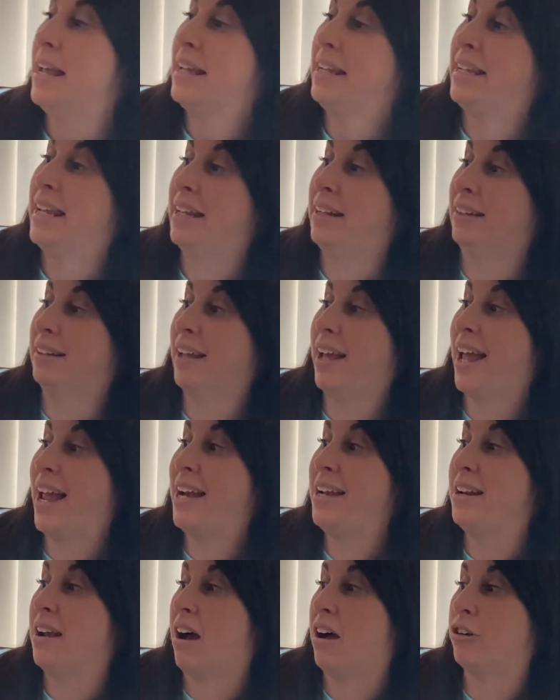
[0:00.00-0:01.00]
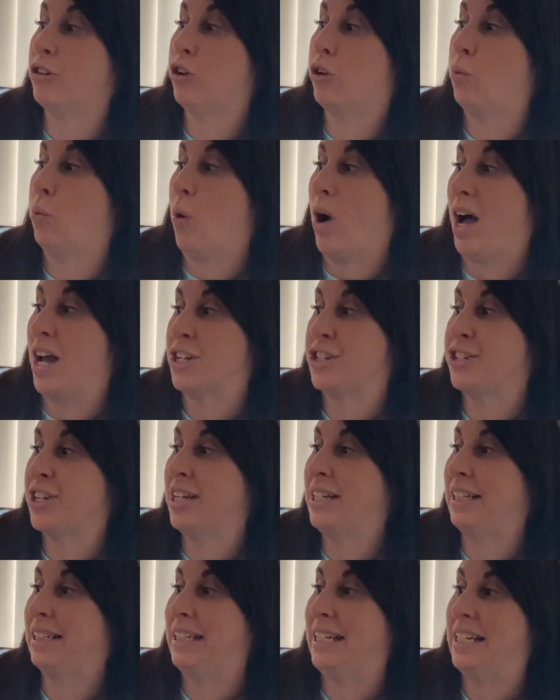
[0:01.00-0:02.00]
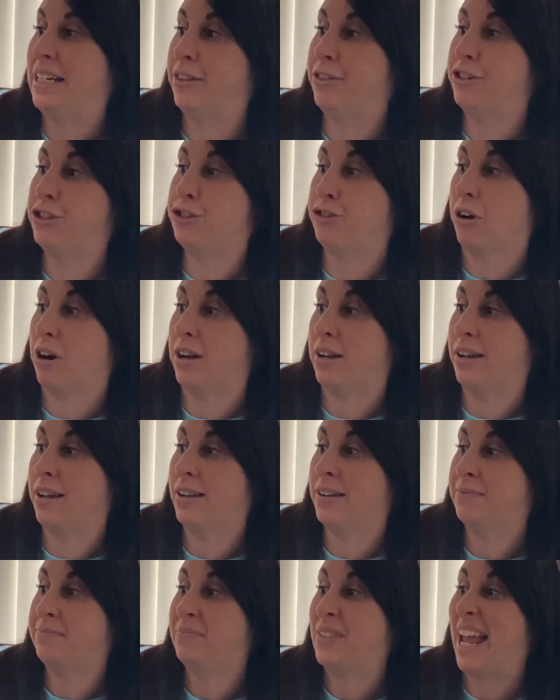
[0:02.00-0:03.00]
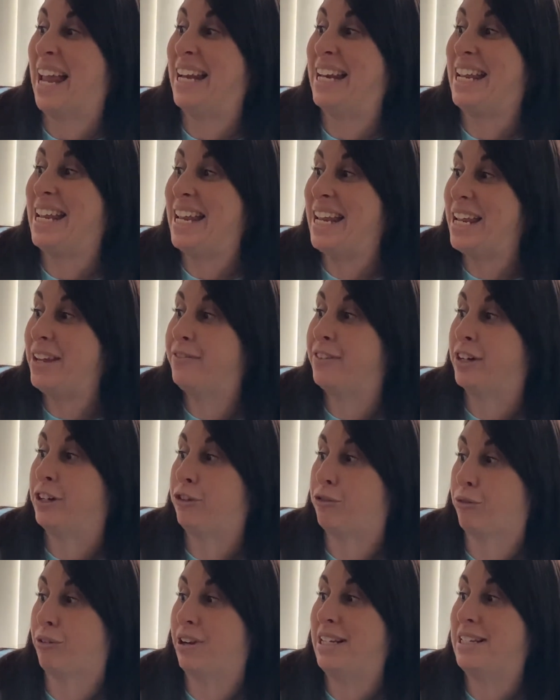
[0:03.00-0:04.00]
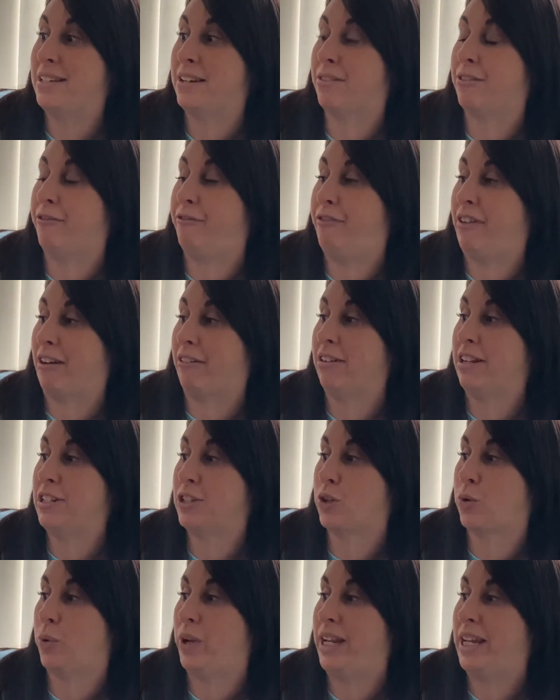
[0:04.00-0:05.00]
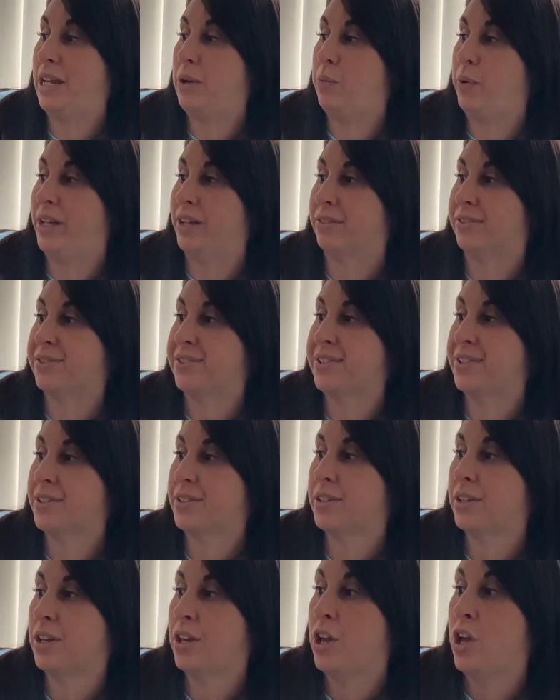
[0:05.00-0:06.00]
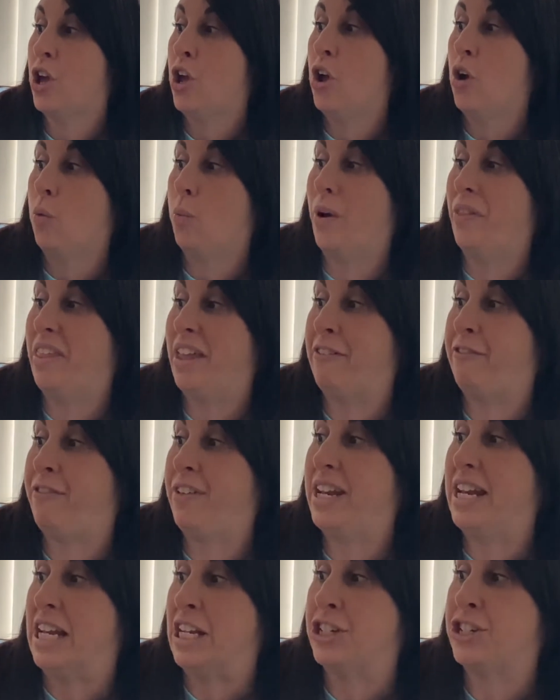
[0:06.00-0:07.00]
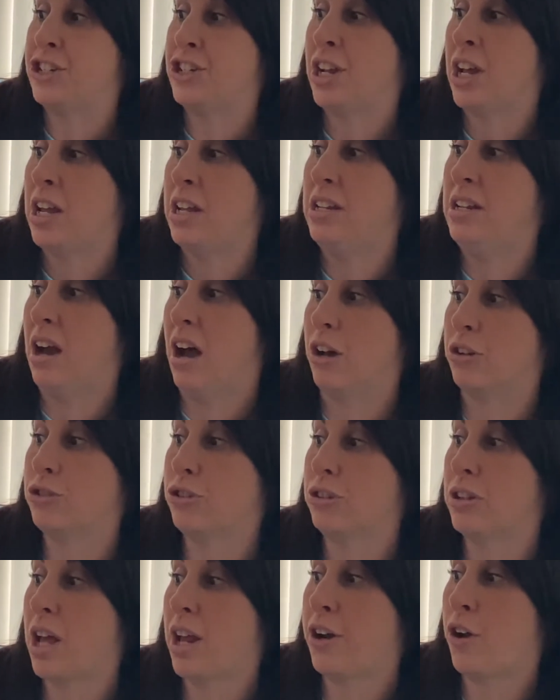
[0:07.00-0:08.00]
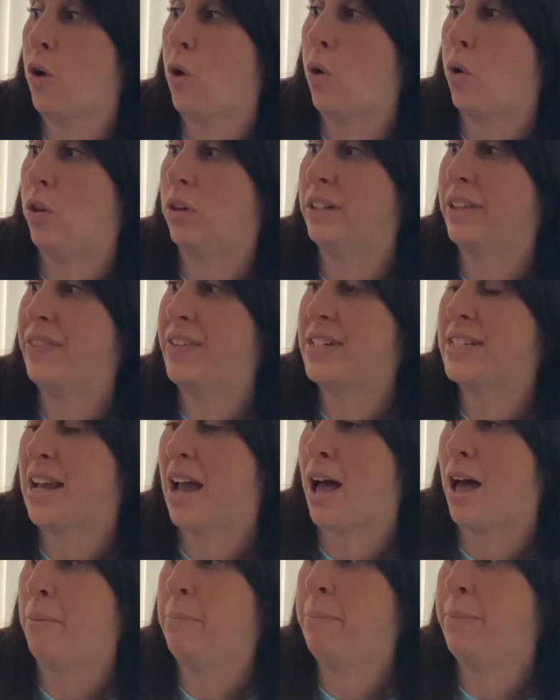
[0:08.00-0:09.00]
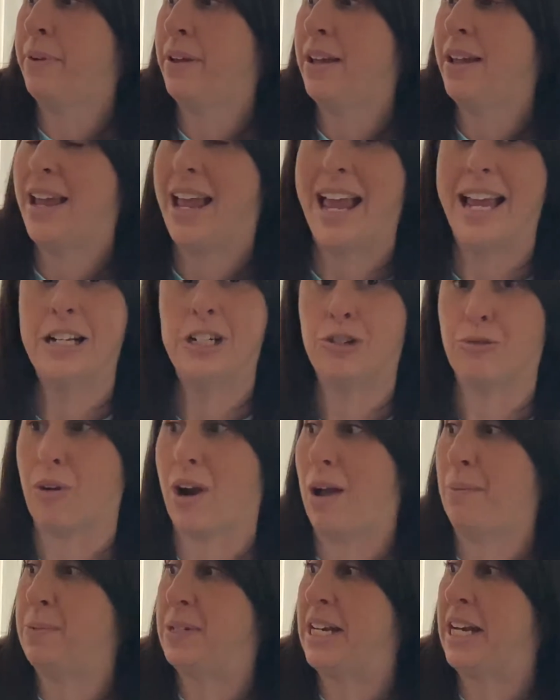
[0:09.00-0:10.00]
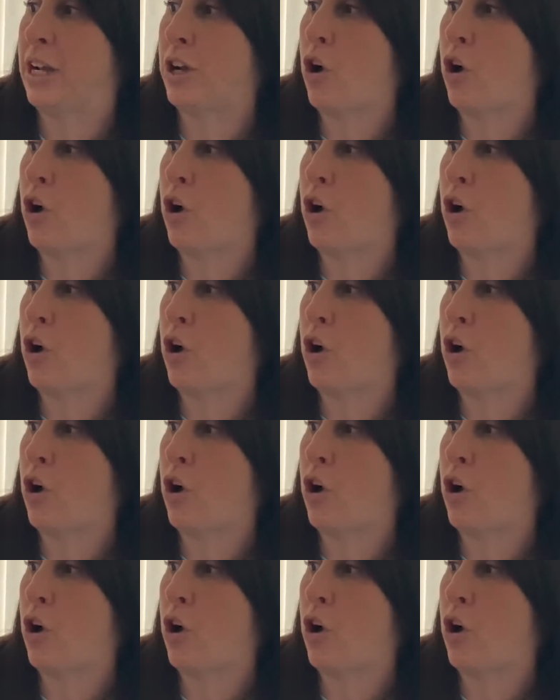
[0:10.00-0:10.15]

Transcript: Gidela and Yankel washed and cleaned the trunk and even greased the very squeaky wheels. When they finished, Yankel cut a hole in the top and dropped in a